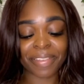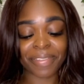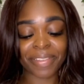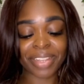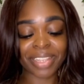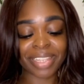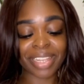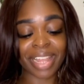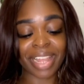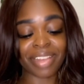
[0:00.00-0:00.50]

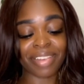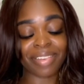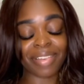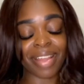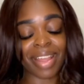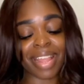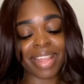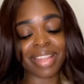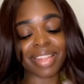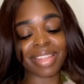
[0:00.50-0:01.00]
first day I
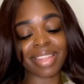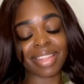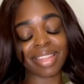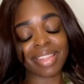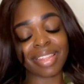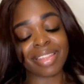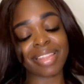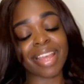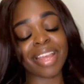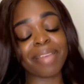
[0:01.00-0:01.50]
tried
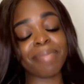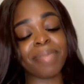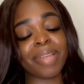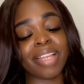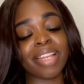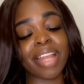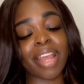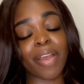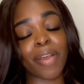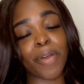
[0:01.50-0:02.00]
the
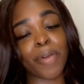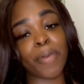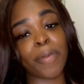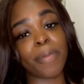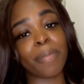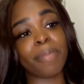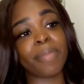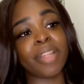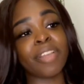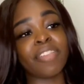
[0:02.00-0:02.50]
thiamine at
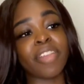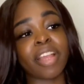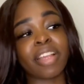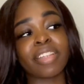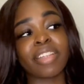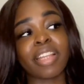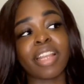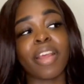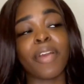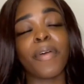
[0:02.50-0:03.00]
home,
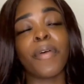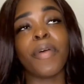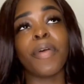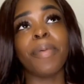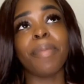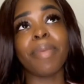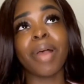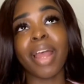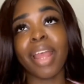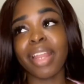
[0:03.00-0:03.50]
injection at
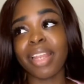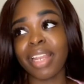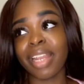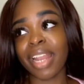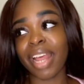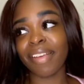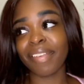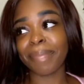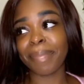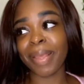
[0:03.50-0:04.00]
home, I did
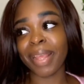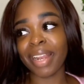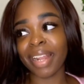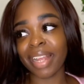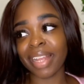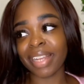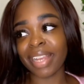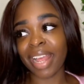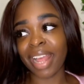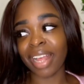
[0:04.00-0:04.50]
have a
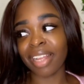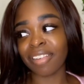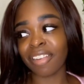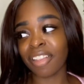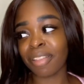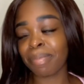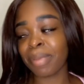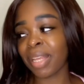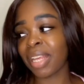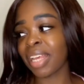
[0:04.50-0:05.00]
panic attack
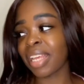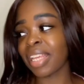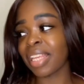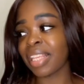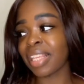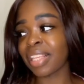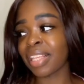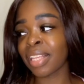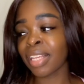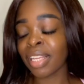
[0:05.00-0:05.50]
just
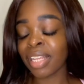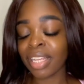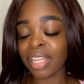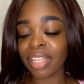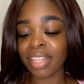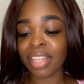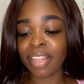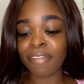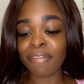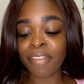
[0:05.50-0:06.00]
because
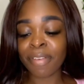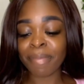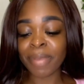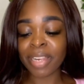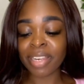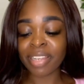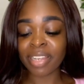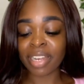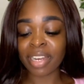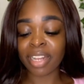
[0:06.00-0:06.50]
the
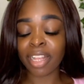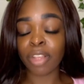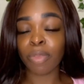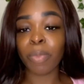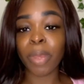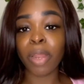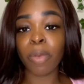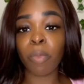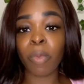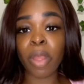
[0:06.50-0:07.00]
information, because
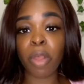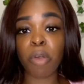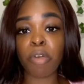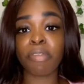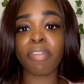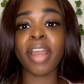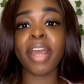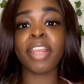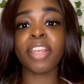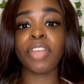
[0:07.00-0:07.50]
we had went
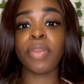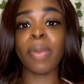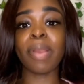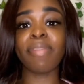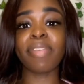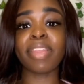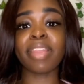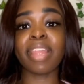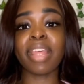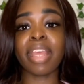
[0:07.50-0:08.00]
over how to do
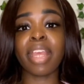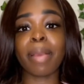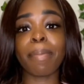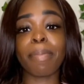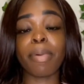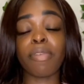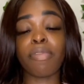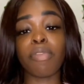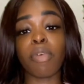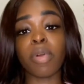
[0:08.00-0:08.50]
everything
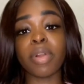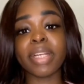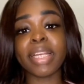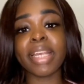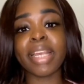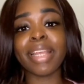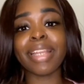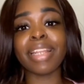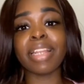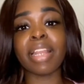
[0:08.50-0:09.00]

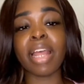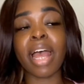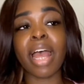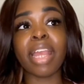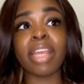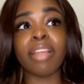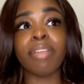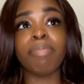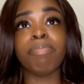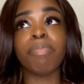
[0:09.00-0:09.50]
beforehand, and
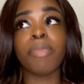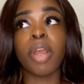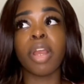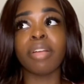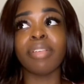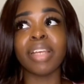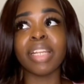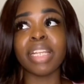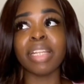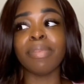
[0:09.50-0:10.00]
I
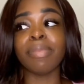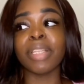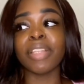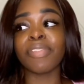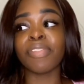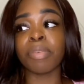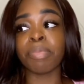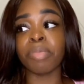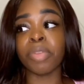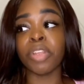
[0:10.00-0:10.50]
already was
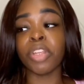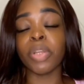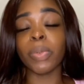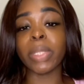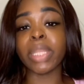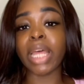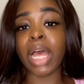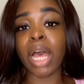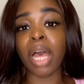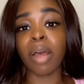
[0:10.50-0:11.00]
familiar
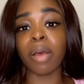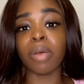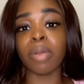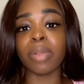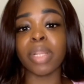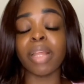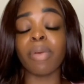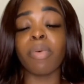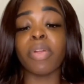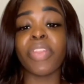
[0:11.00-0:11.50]
with how,
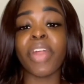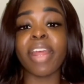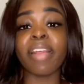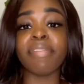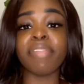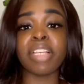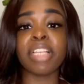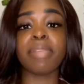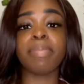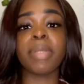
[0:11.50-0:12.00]
like with
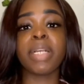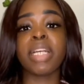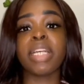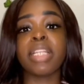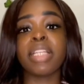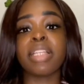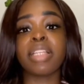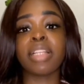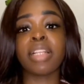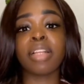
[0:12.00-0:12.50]
IVs
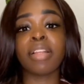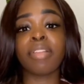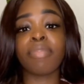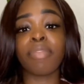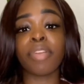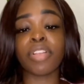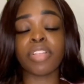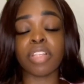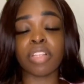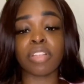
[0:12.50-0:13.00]
because
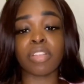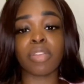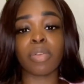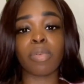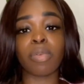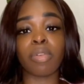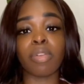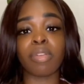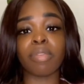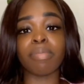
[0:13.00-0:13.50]
nursing
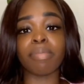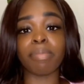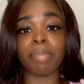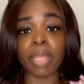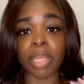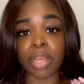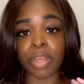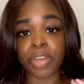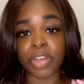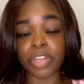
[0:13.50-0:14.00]
school,
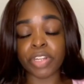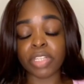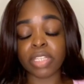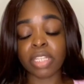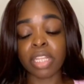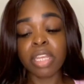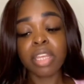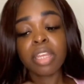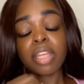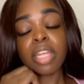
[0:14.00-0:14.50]
being a nurse.
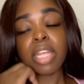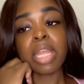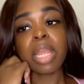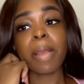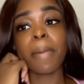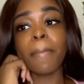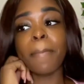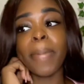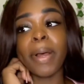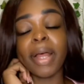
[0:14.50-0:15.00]

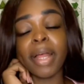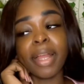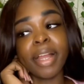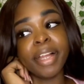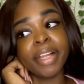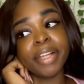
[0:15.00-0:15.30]
But